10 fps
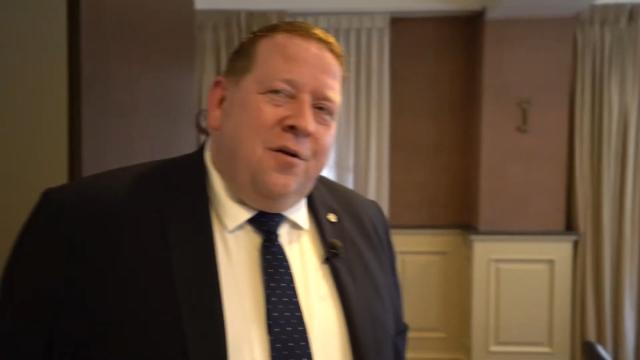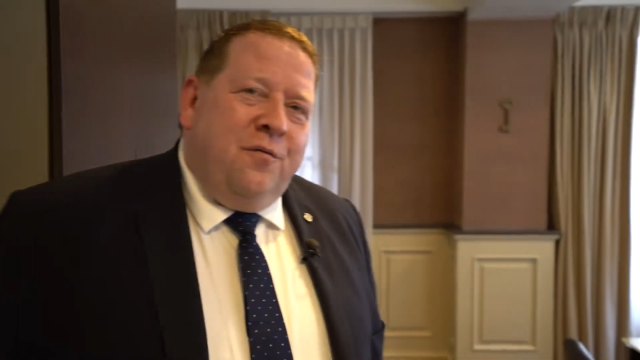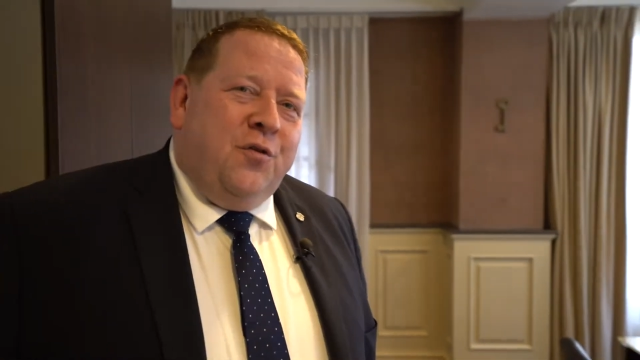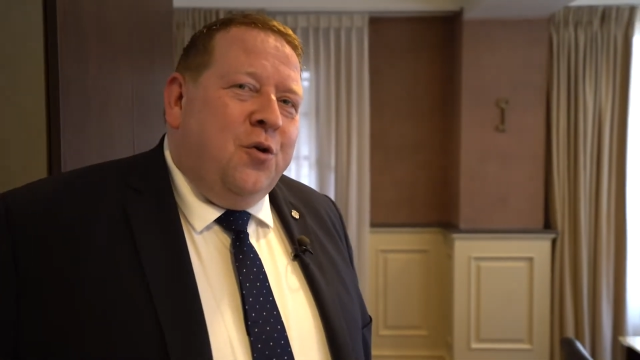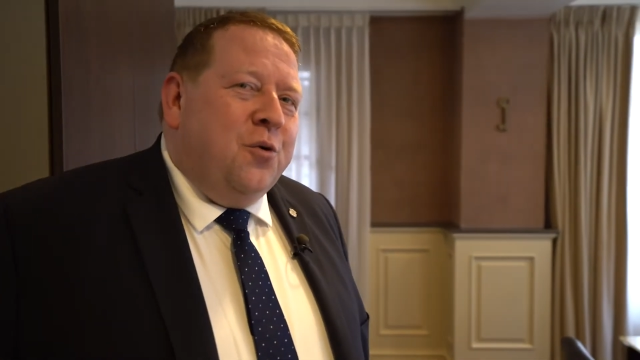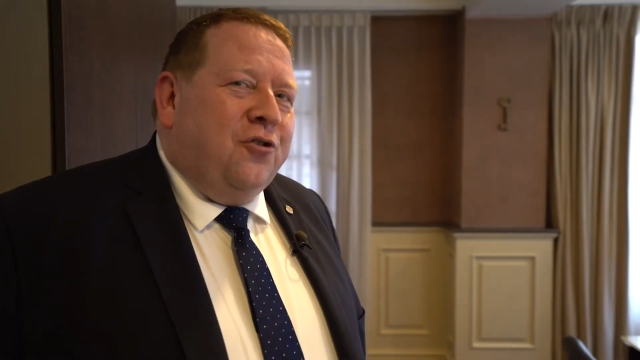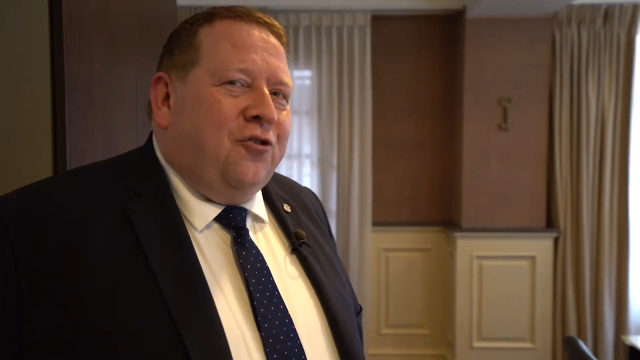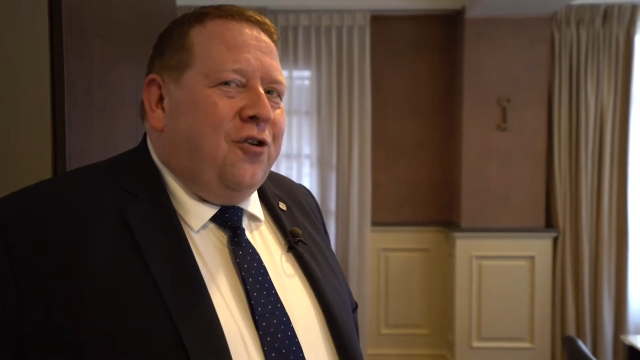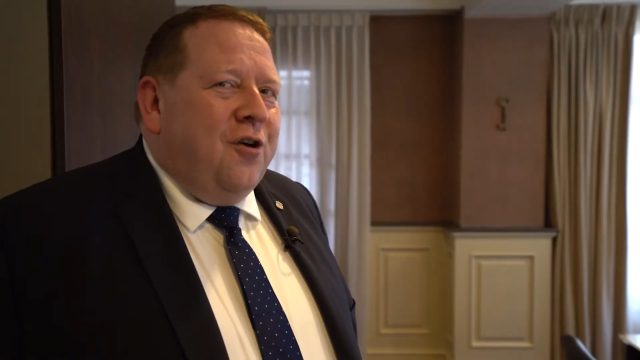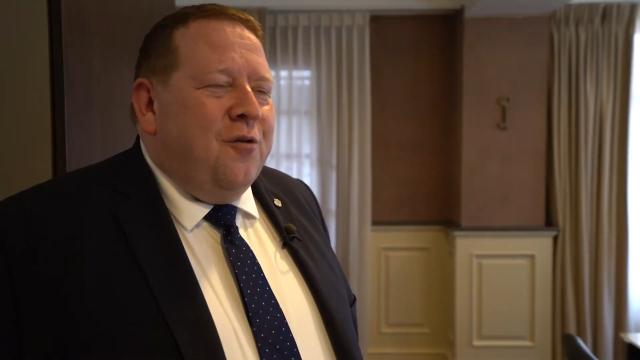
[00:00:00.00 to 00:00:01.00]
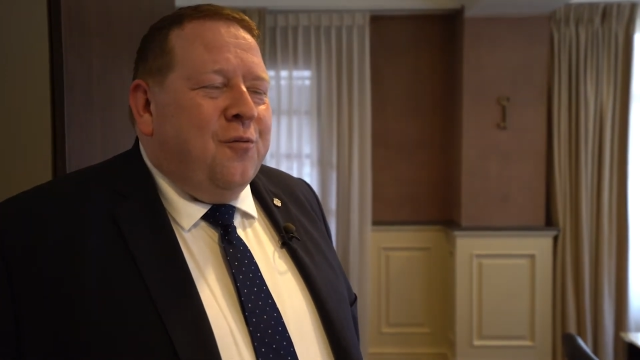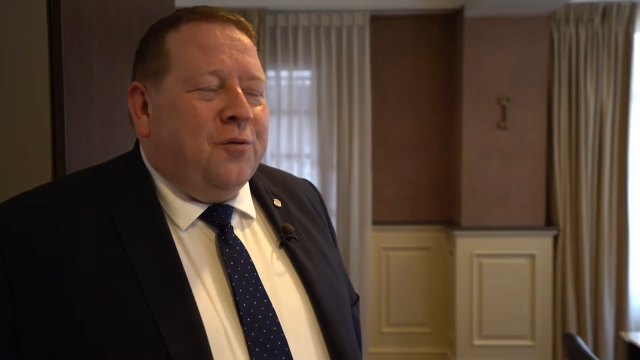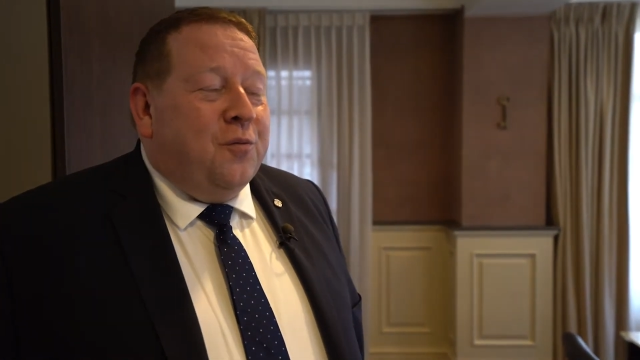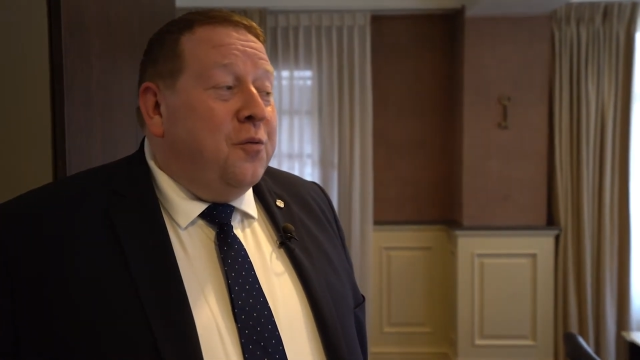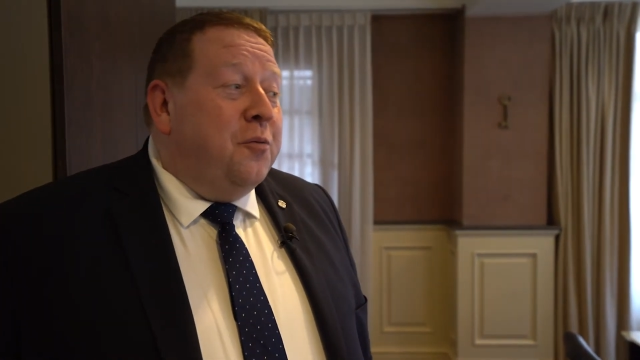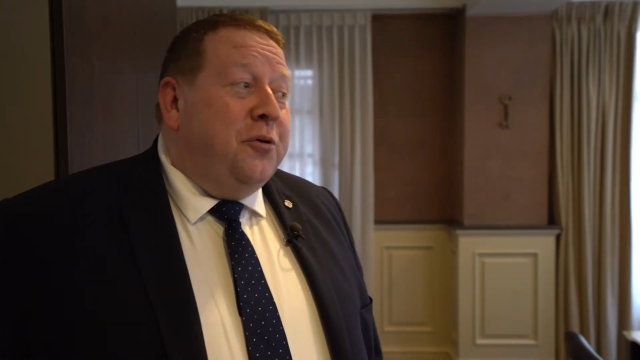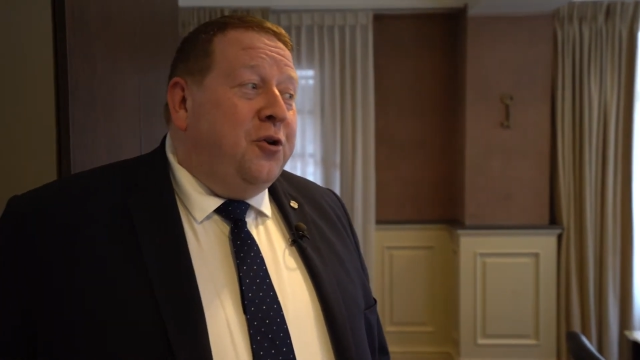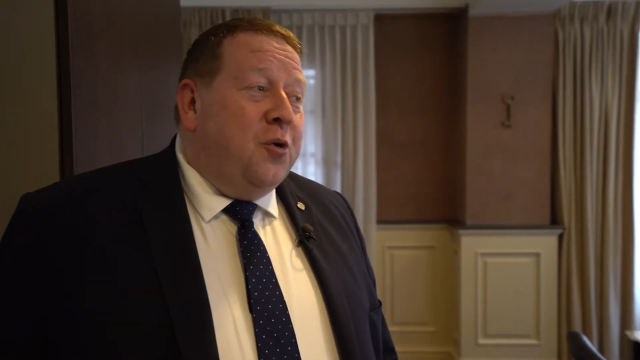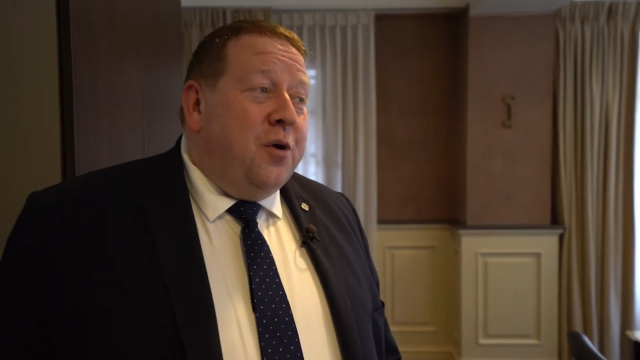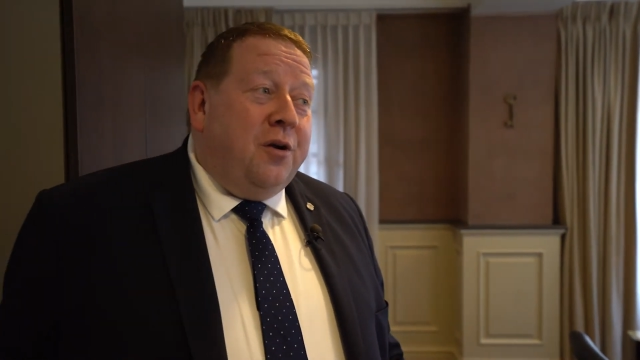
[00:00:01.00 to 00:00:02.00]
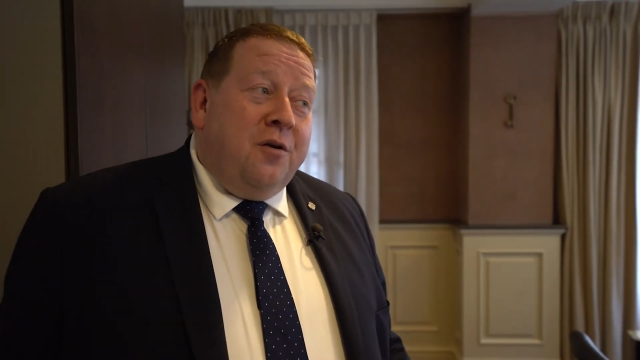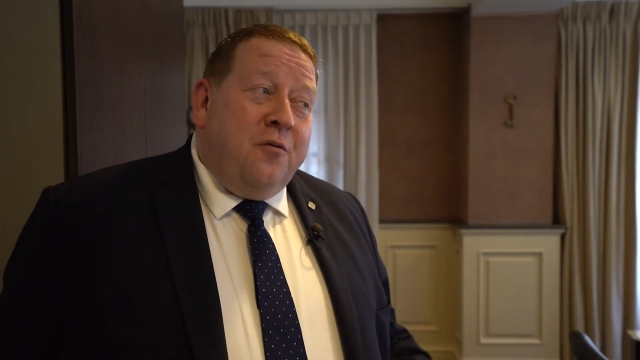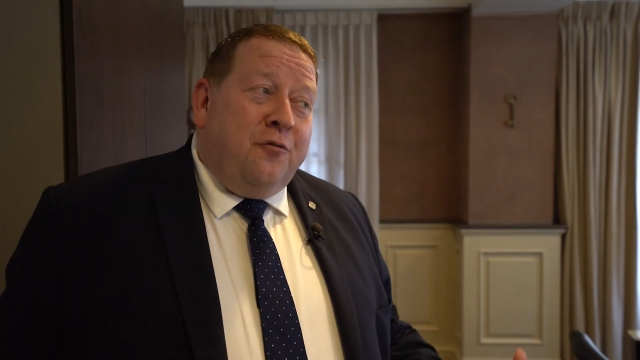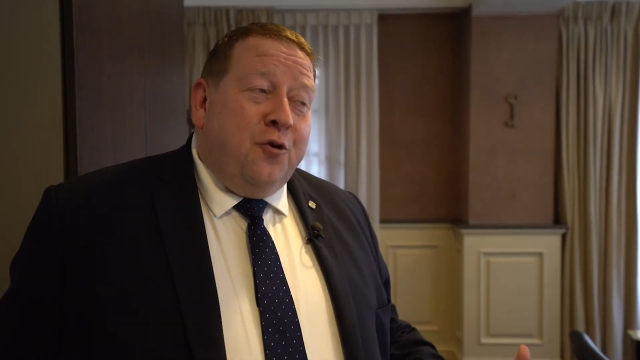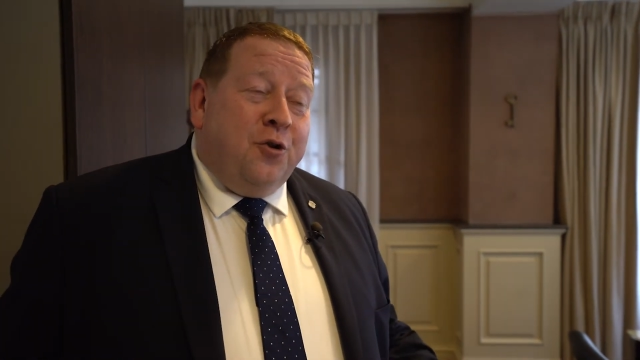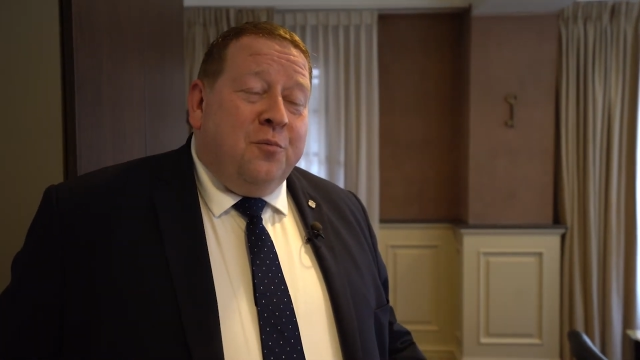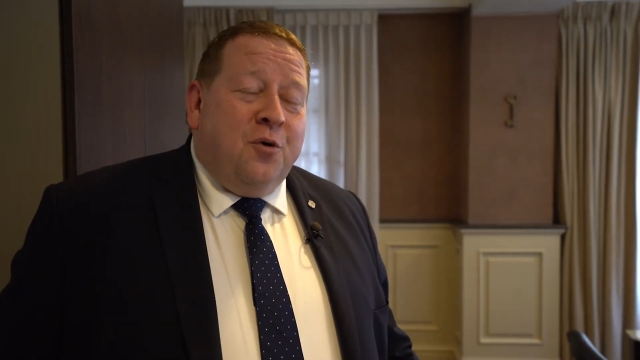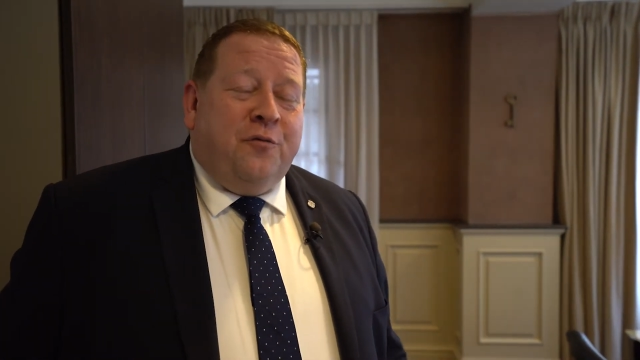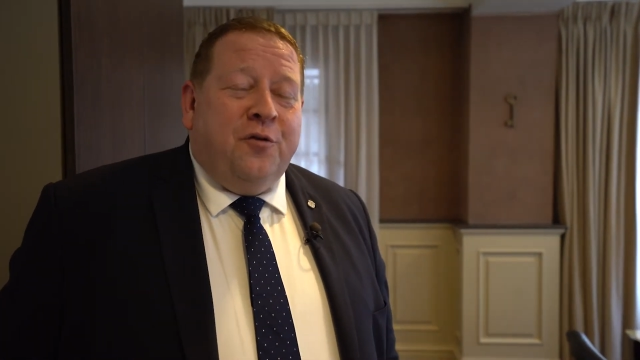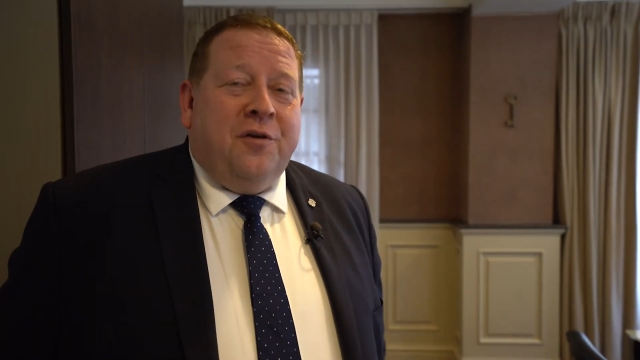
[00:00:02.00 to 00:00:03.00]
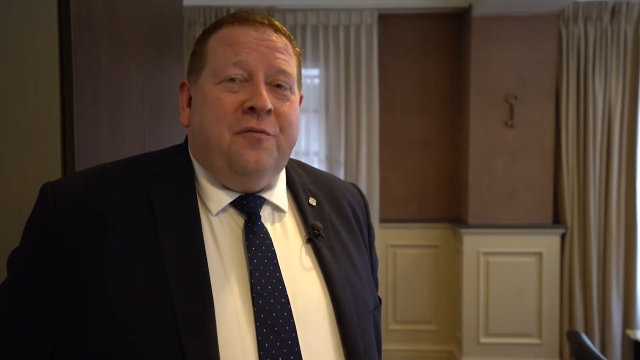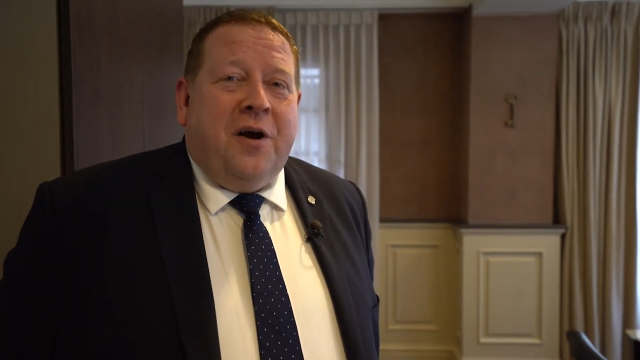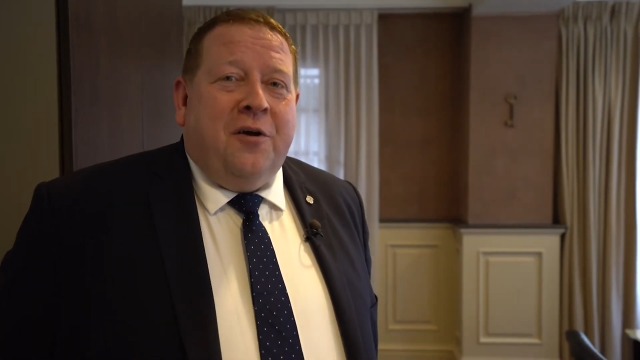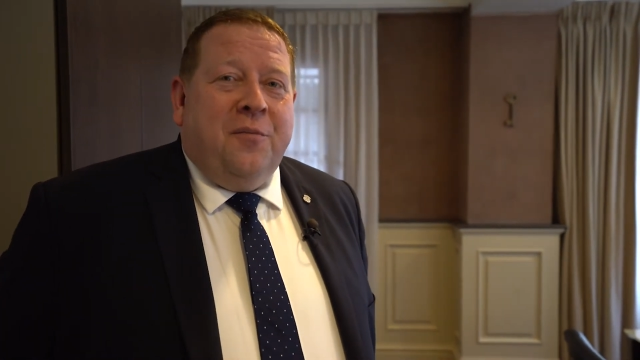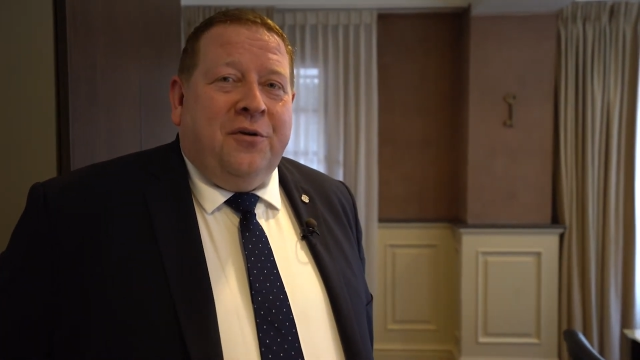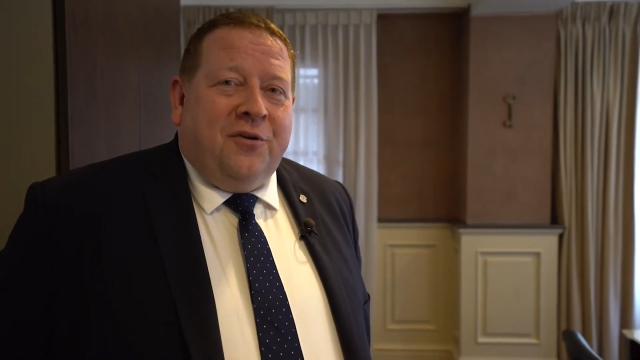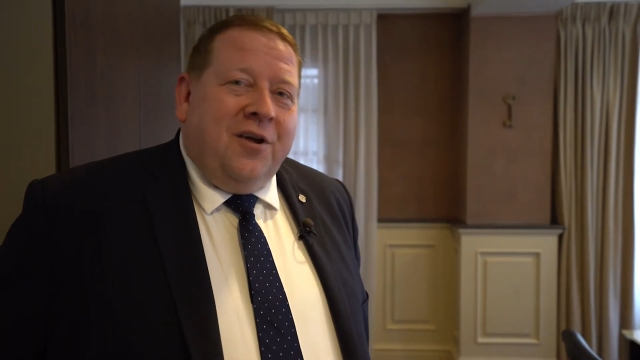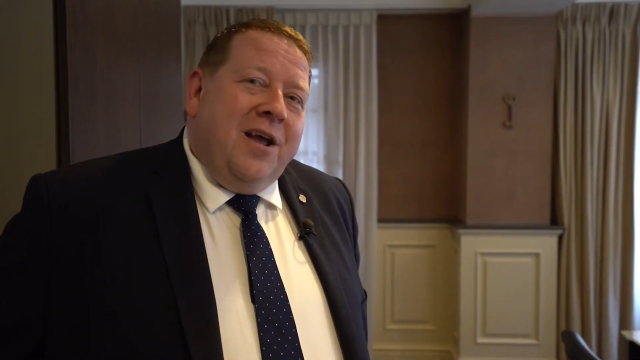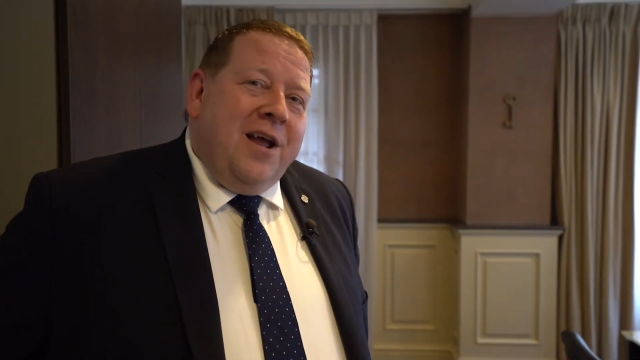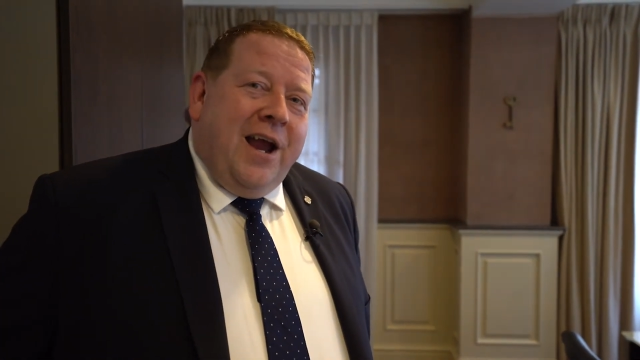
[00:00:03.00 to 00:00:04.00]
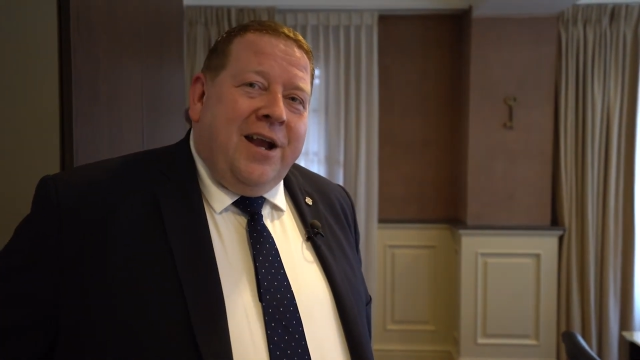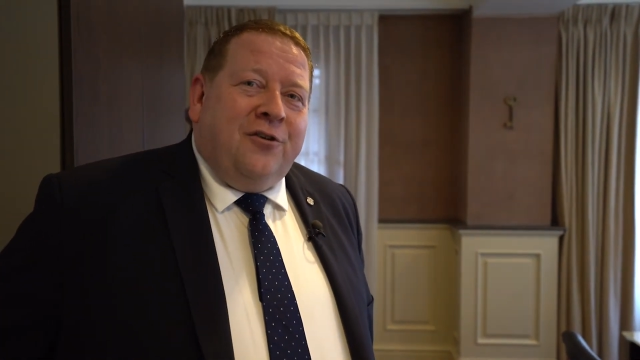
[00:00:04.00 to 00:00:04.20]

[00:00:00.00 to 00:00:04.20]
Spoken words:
viewers what we will be doing furthermore for the environment and our